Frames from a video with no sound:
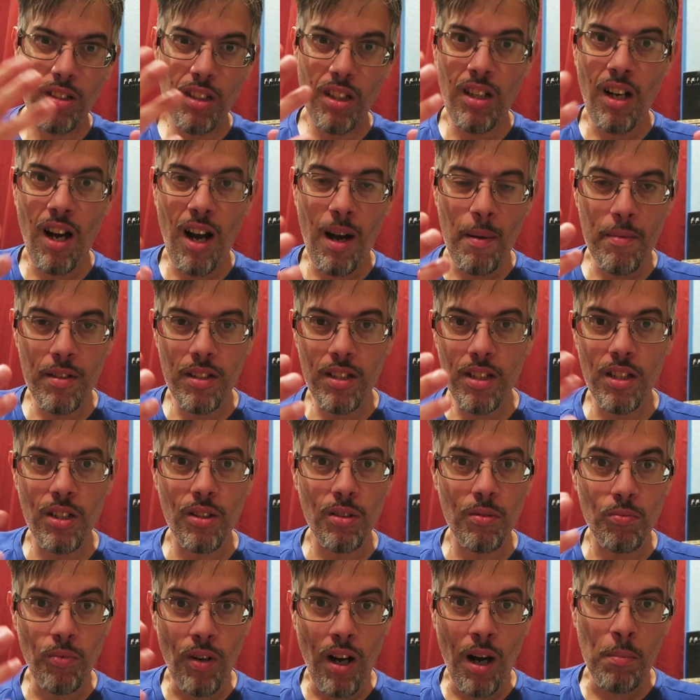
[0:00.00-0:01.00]

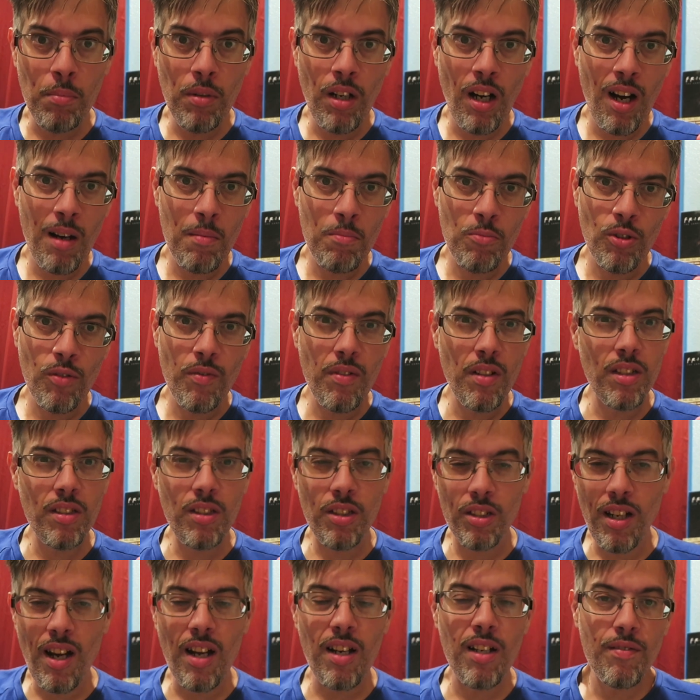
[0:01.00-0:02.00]
Rom-com movies.
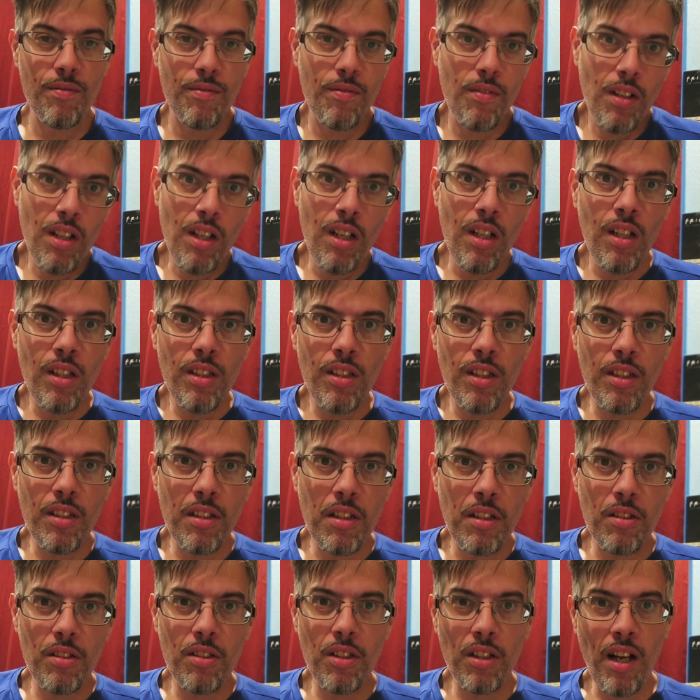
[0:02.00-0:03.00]
They're kind of
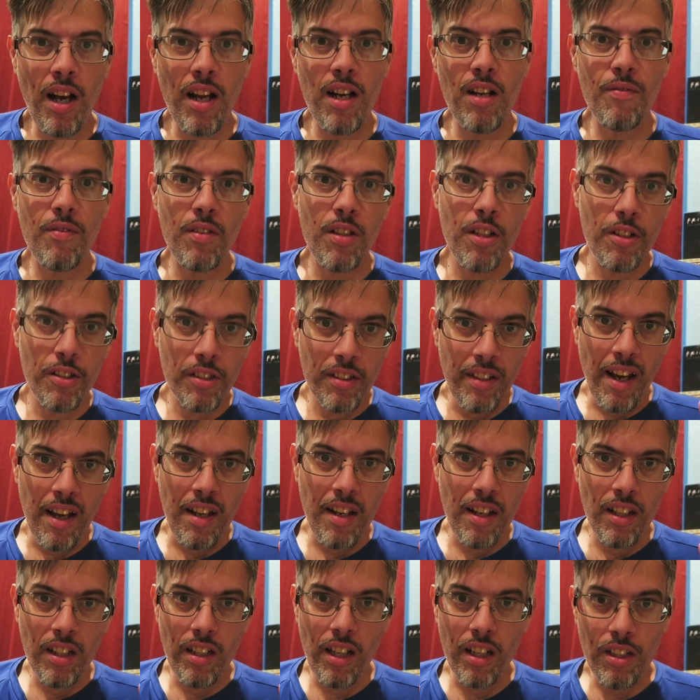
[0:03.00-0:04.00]

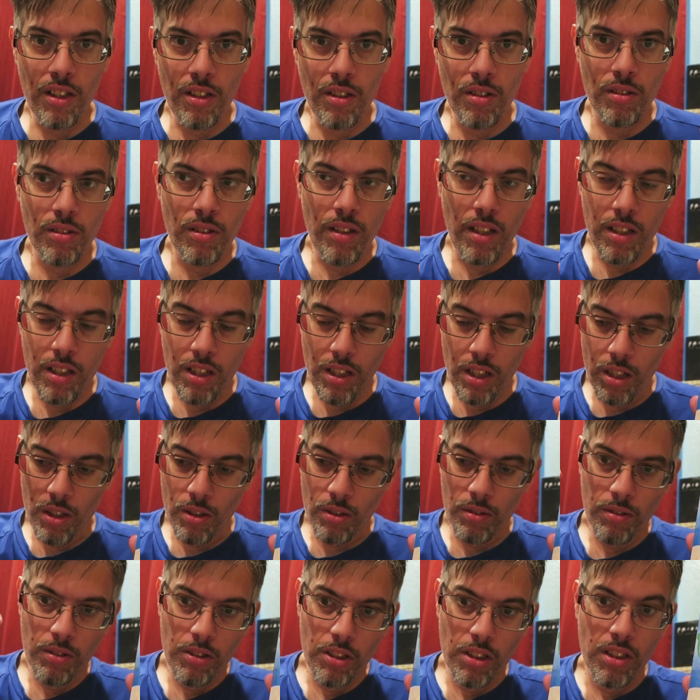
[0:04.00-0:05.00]
entertaining, like, little, like, you
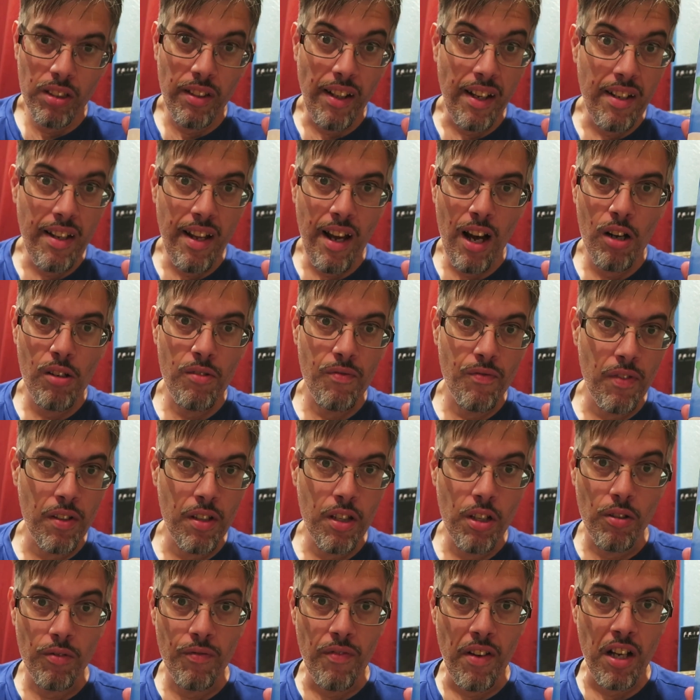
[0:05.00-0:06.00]
know, you lay down,
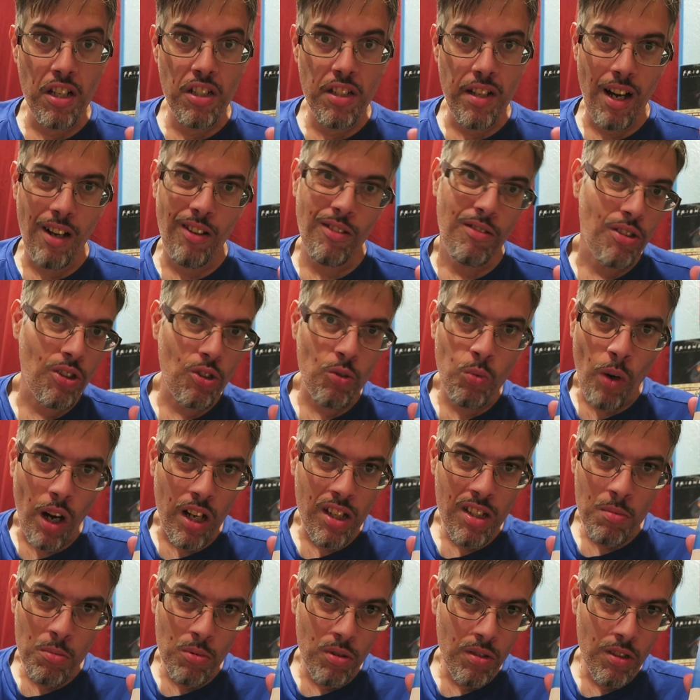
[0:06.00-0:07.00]
you know, veg out and just
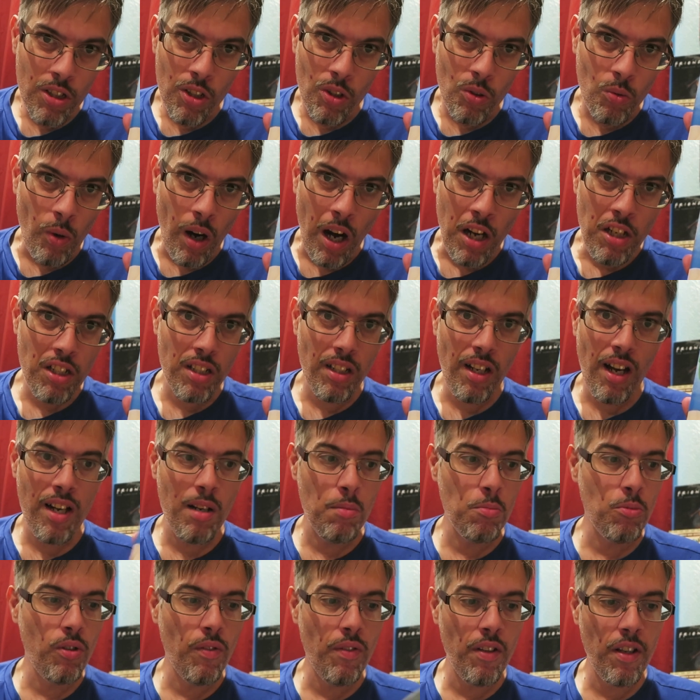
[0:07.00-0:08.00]
watch them, you know, watch it kind
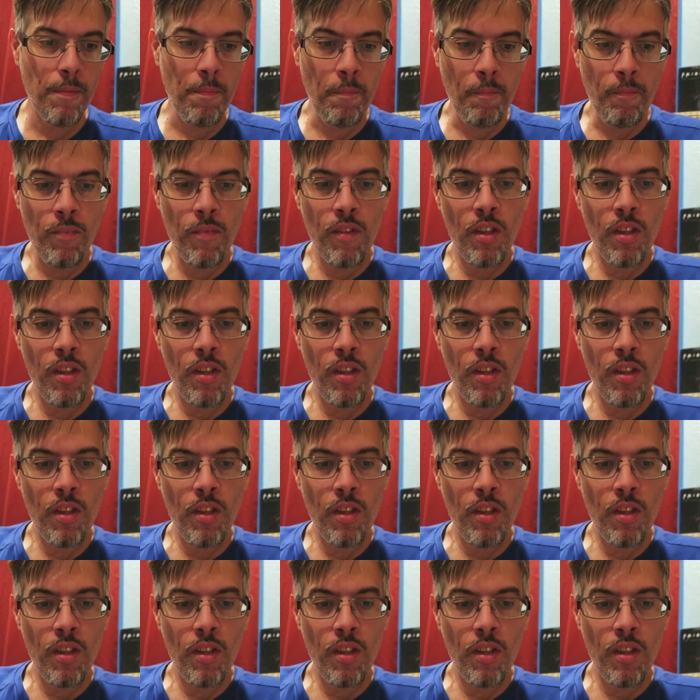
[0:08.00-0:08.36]
of movie.